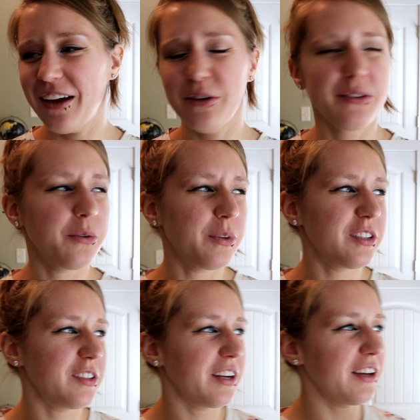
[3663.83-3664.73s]
I also
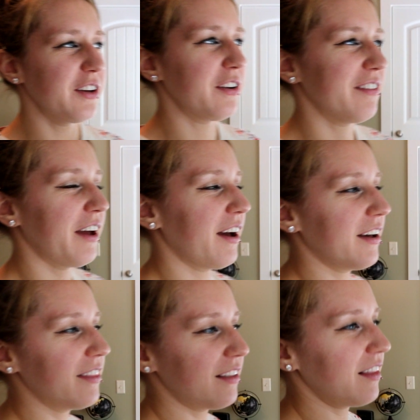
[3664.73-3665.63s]
wish that I could have
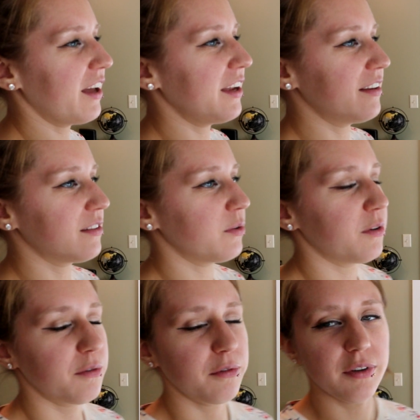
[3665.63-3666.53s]
had the light
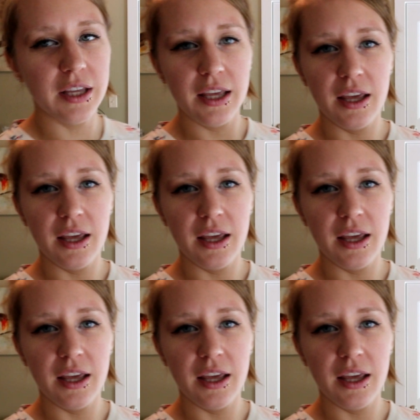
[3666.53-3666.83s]
sort of